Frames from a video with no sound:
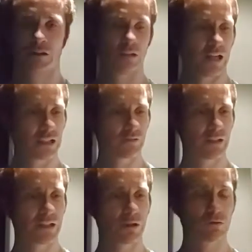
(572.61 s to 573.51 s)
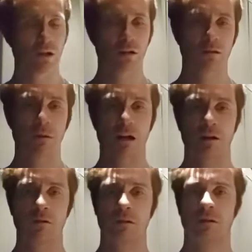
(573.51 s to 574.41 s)
Last video talked
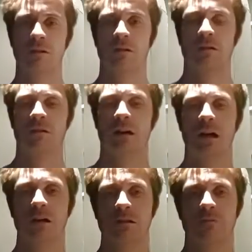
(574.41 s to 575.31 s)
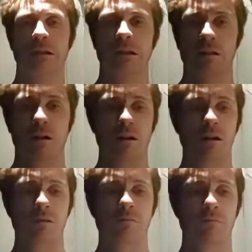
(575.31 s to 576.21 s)
about us being
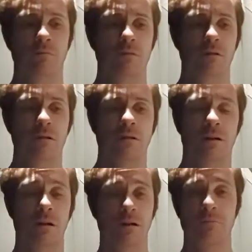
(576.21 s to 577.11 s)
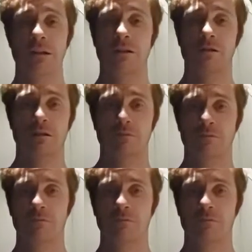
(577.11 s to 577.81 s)
on on a mission,